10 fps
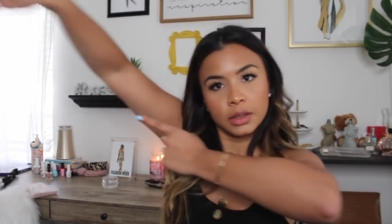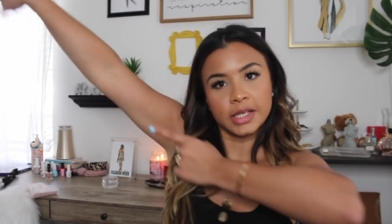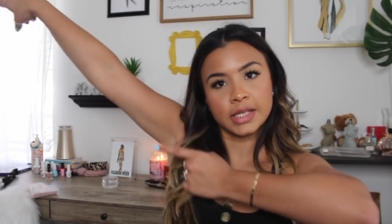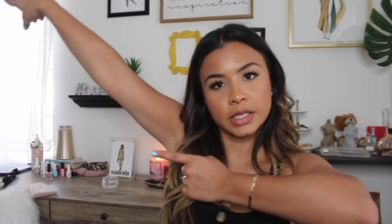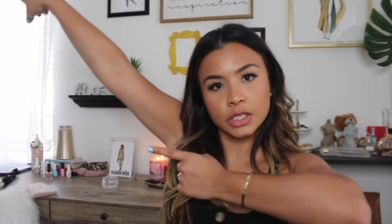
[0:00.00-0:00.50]

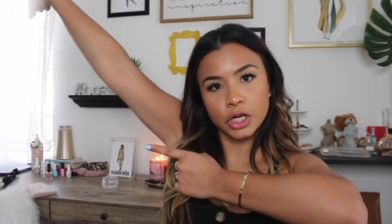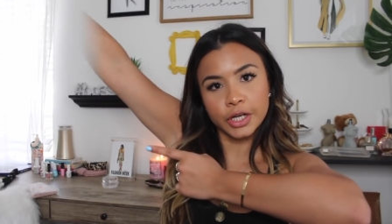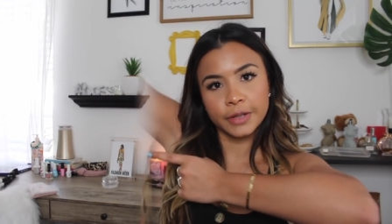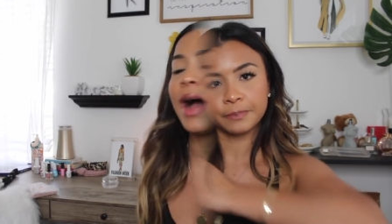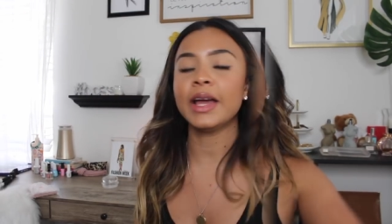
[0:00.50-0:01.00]
let's get
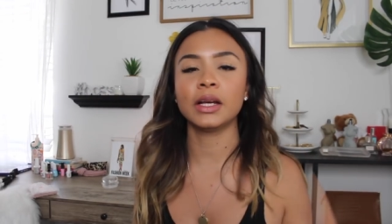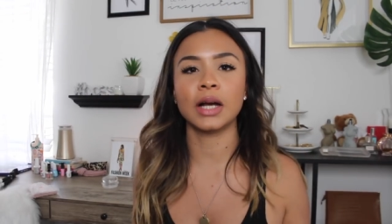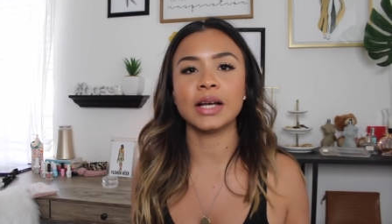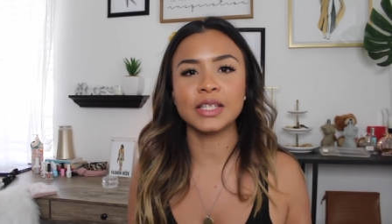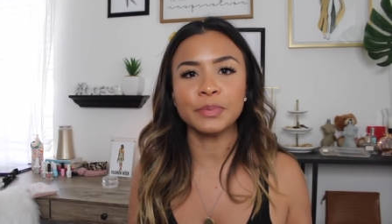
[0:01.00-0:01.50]
started. Now, I
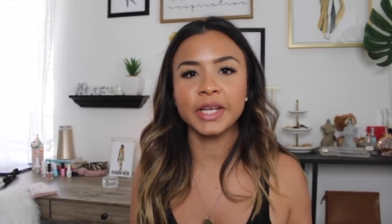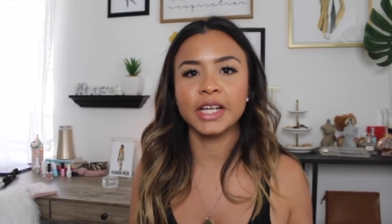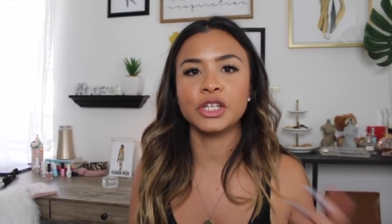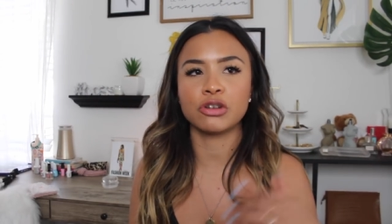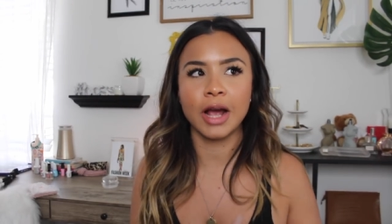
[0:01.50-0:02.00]

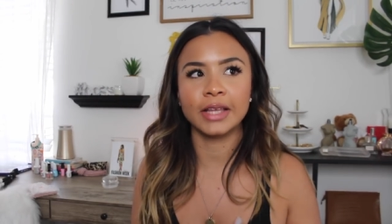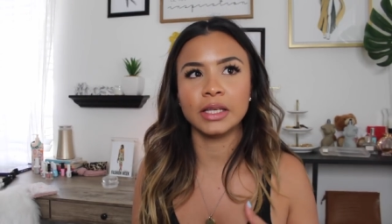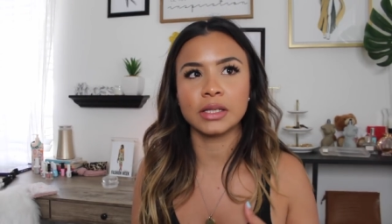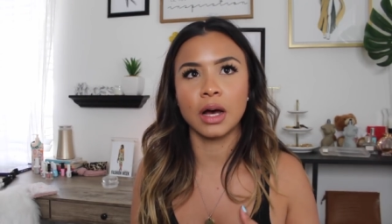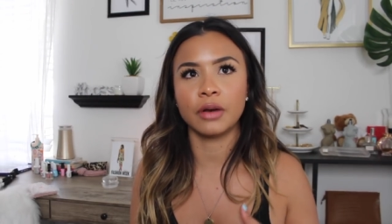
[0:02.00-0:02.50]
contemplated trying
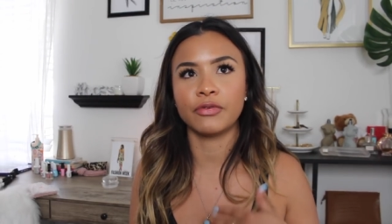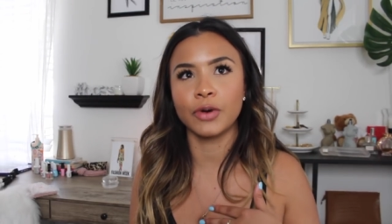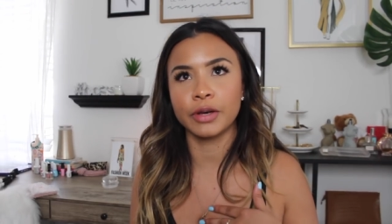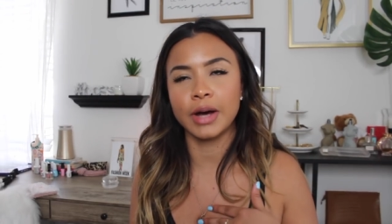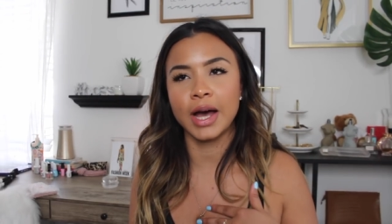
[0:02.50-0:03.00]
these on
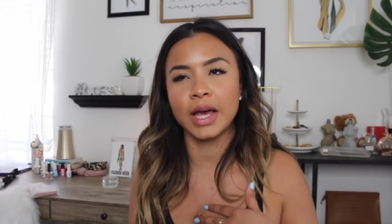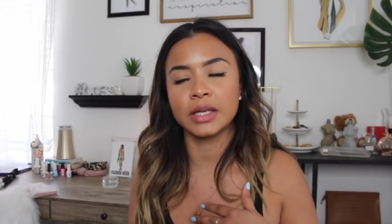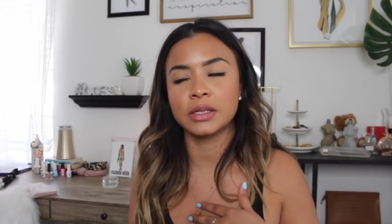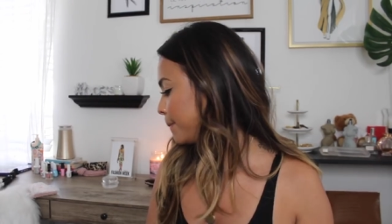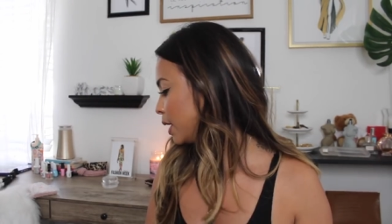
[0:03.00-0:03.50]
for you guys,